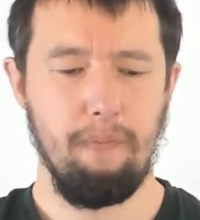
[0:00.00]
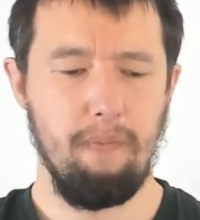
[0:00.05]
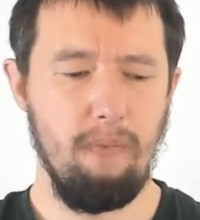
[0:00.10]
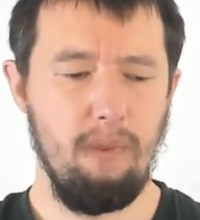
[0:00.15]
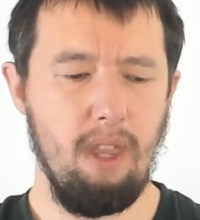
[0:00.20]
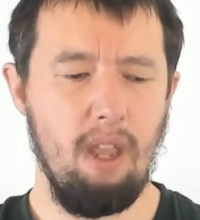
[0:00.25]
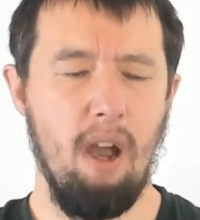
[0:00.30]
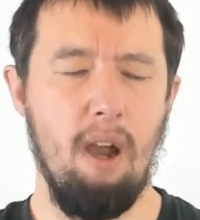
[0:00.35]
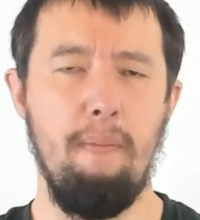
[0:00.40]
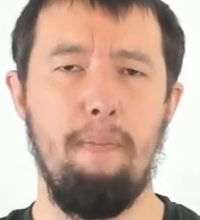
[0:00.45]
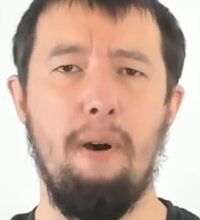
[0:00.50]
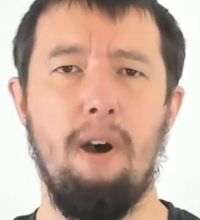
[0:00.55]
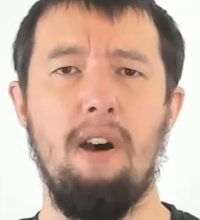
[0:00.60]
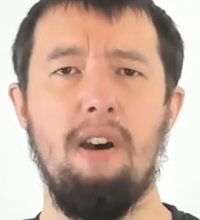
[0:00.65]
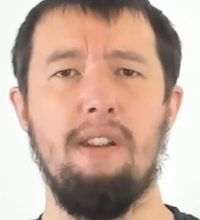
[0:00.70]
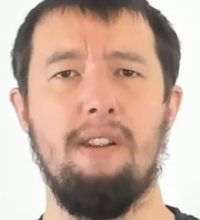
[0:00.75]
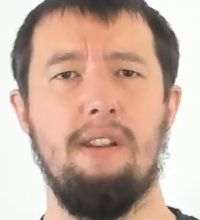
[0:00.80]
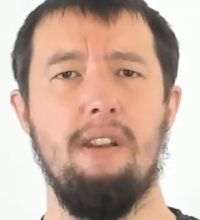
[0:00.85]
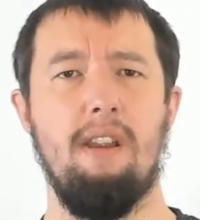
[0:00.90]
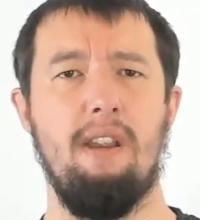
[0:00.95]
I
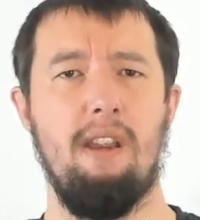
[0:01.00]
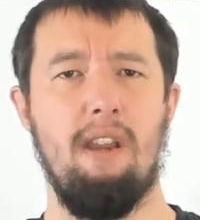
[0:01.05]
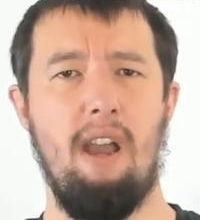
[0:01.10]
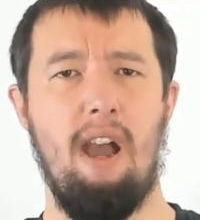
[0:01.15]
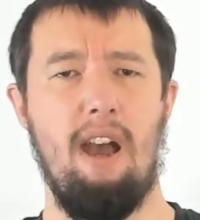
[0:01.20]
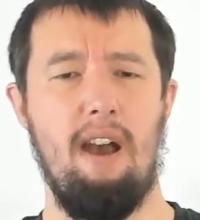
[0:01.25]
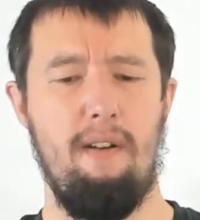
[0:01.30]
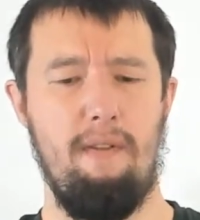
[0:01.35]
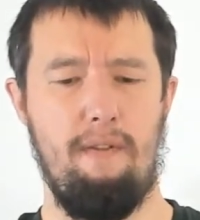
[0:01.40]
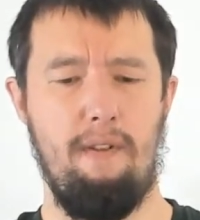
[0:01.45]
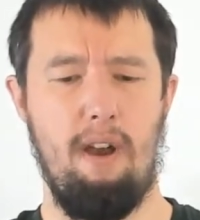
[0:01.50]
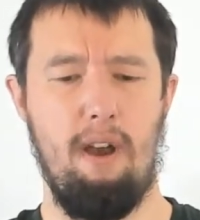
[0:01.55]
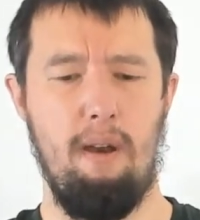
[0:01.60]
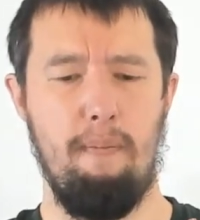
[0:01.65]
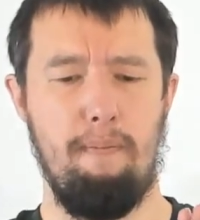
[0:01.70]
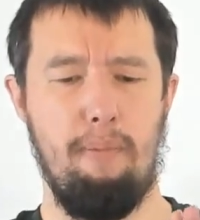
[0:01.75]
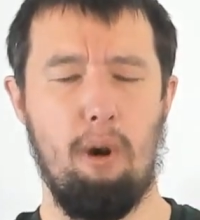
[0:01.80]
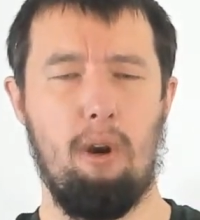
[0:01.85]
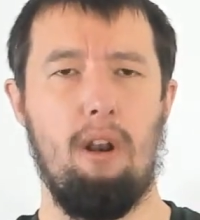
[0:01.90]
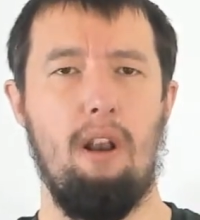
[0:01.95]
personally have a
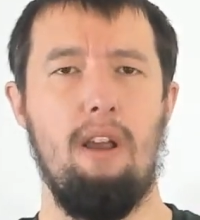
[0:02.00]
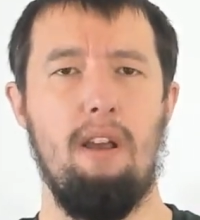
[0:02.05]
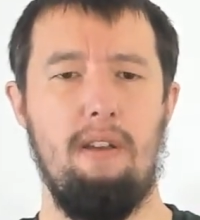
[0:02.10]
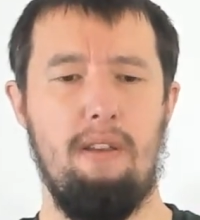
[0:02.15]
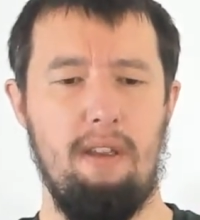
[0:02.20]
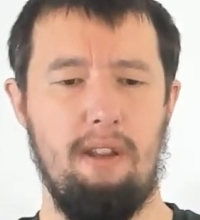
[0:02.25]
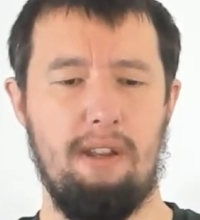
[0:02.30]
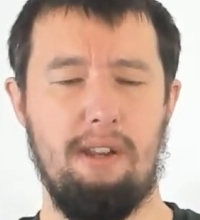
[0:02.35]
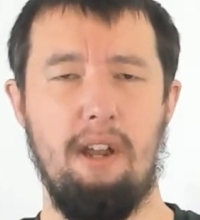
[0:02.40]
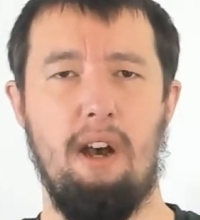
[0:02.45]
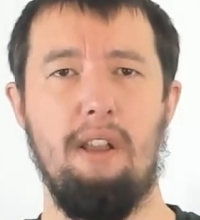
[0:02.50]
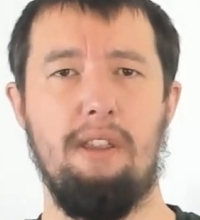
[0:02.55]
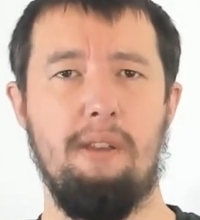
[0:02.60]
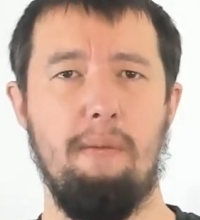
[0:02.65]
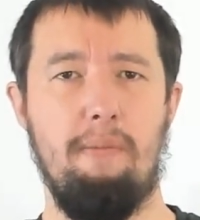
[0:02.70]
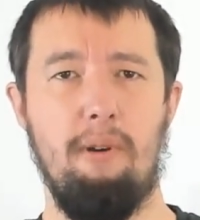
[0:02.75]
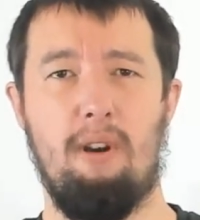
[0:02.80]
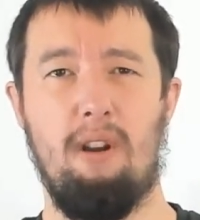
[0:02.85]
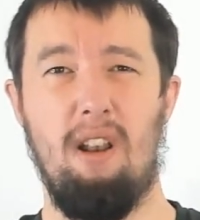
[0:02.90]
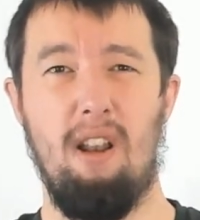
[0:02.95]
booklet, a starter
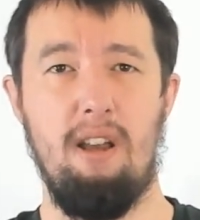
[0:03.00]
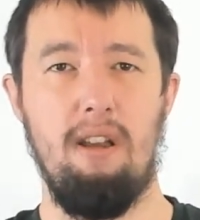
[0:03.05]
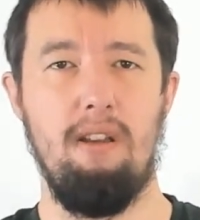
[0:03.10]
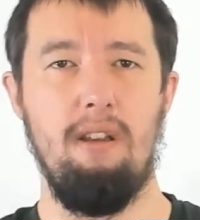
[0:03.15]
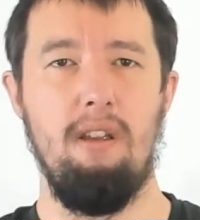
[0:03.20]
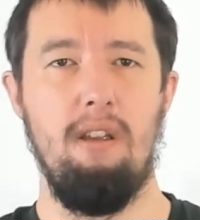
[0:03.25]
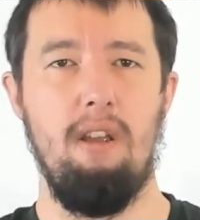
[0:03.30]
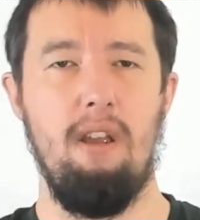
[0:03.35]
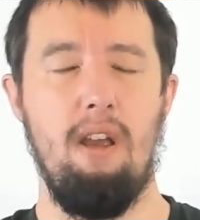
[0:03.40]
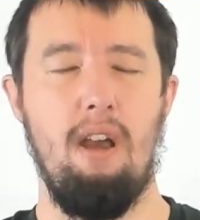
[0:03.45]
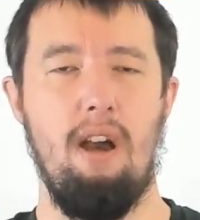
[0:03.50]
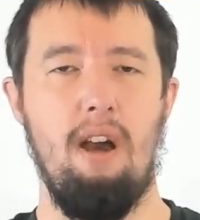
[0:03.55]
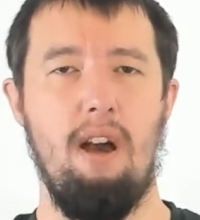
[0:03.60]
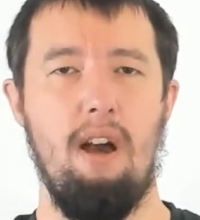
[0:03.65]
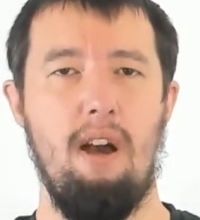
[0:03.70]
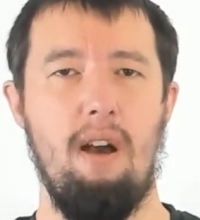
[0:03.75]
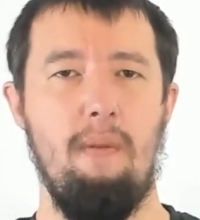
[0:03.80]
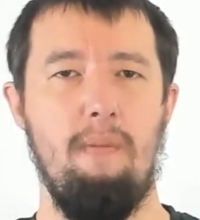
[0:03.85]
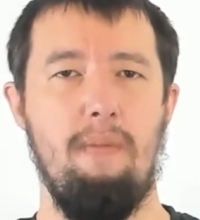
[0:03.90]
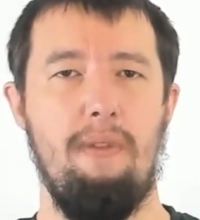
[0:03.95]
booklet,
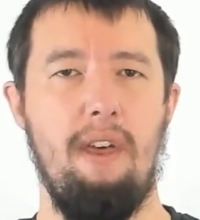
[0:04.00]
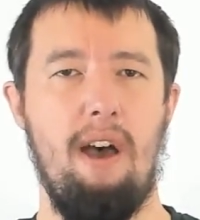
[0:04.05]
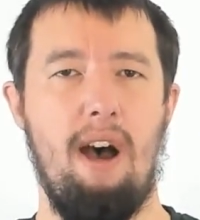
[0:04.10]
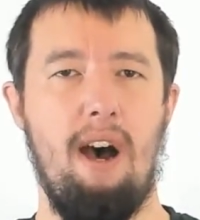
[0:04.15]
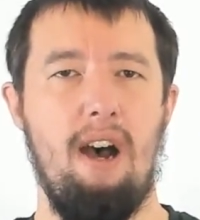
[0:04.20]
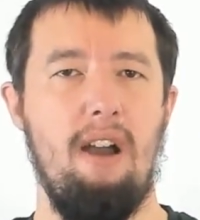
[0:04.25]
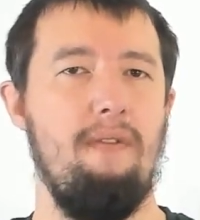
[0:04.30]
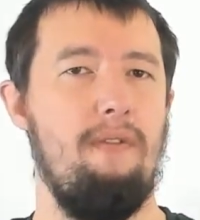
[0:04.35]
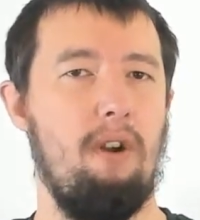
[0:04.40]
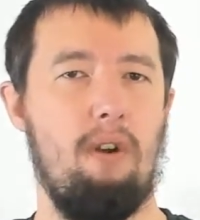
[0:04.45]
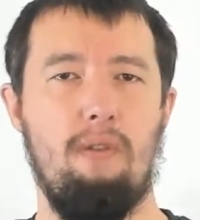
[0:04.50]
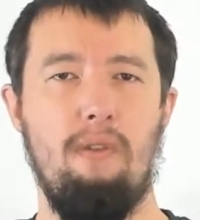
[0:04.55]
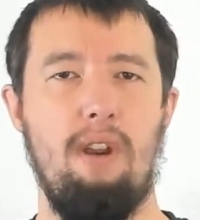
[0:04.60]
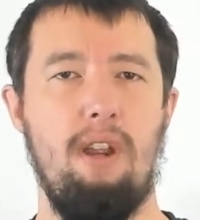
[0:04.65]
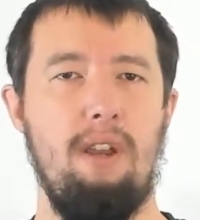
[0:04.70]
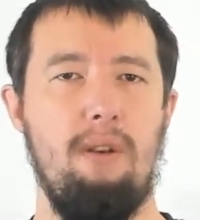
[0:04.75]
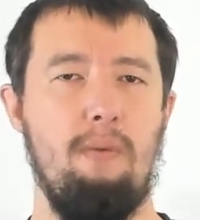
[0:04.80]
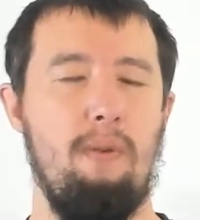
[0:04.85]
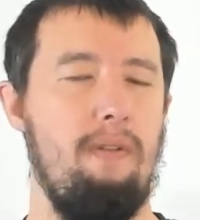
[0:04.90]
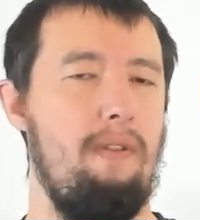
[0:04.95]
that I've
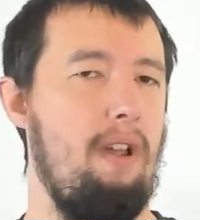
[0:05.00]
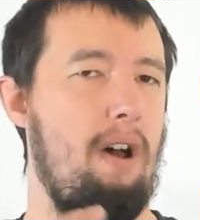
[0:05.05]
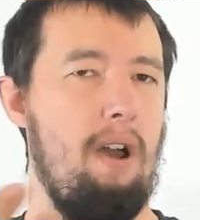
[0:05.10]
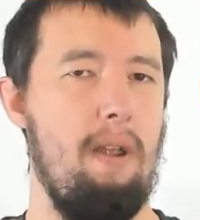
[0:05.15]
agreed with line